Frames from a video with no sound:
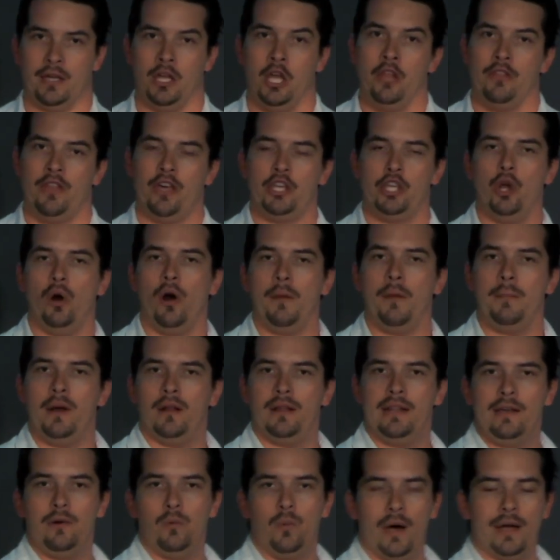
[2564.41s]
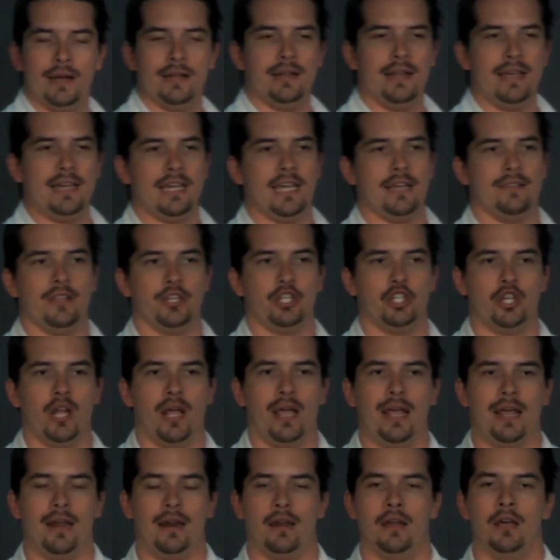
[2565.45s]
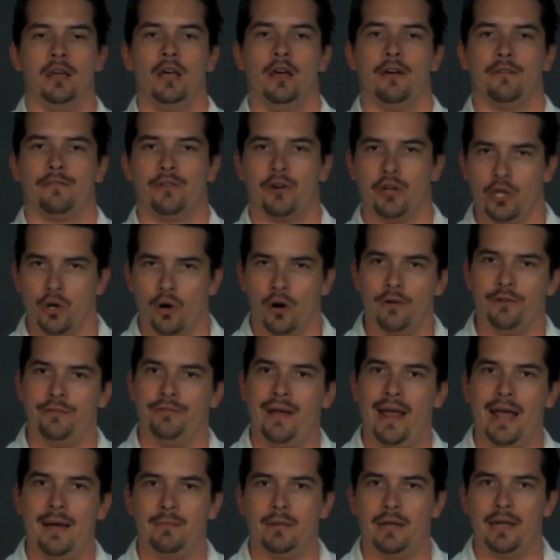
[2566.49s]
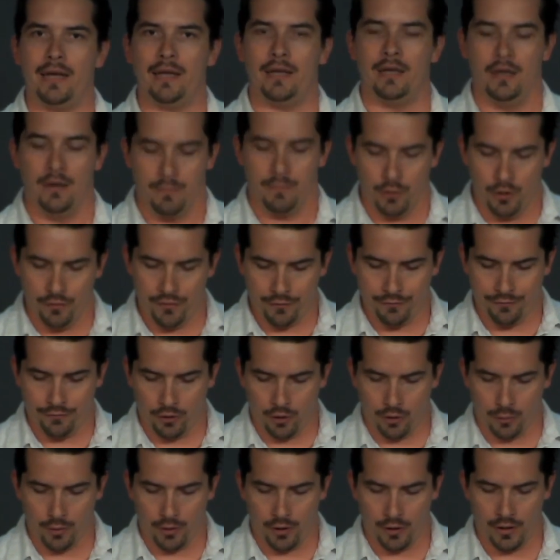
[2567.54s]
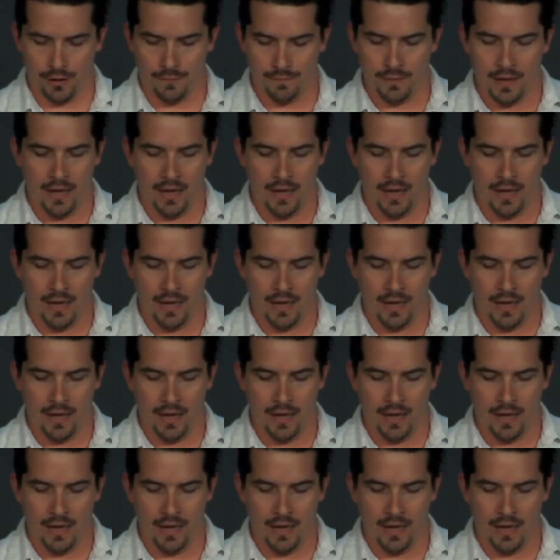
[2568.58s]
that you're merely one link in the chain for your family moving forward.